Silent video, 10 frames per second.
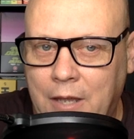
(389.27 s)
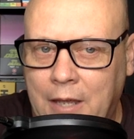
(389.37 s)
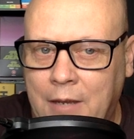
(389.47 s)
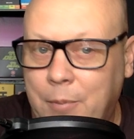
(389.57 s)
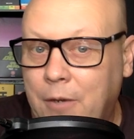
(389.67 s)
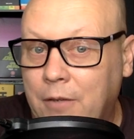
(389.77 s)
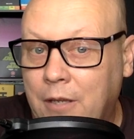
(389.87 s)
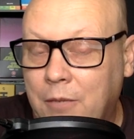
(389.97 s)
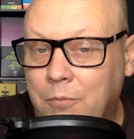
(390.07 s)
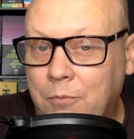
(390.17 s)
And
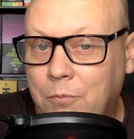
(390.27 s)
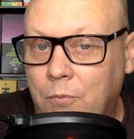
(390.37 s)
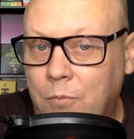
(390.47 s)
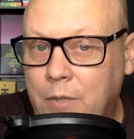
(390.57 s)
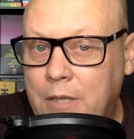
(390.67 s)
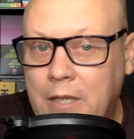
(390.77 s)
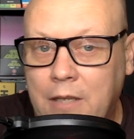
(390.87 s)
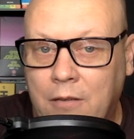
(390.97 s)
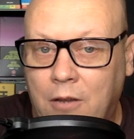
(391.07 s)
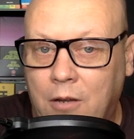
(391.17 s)
apparently, he,
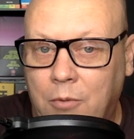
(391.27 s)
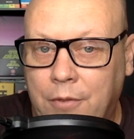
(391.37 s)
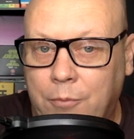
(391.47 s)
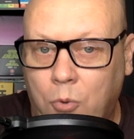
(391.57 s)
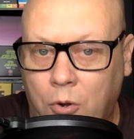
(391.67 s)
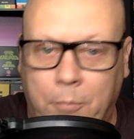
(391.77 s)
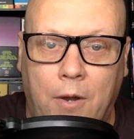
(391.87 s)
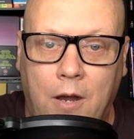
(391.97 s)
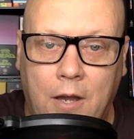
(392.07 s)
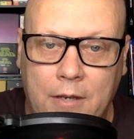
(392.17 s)
along with Ward
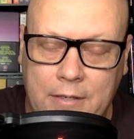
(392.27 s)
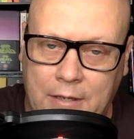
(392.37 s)
Bond,